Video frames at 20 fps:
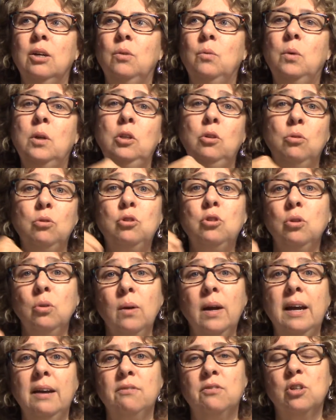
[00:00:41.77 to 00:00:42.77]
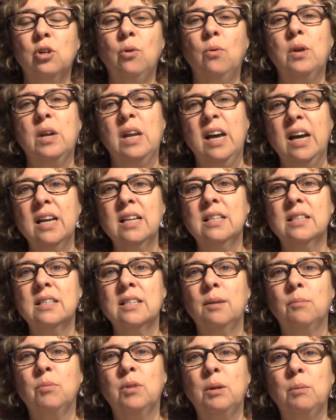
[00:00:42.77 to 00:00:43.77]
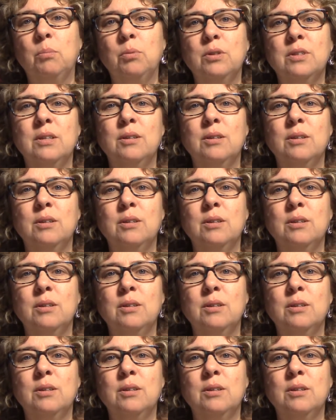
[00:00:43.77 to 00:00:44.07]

when you do have to go and hunt something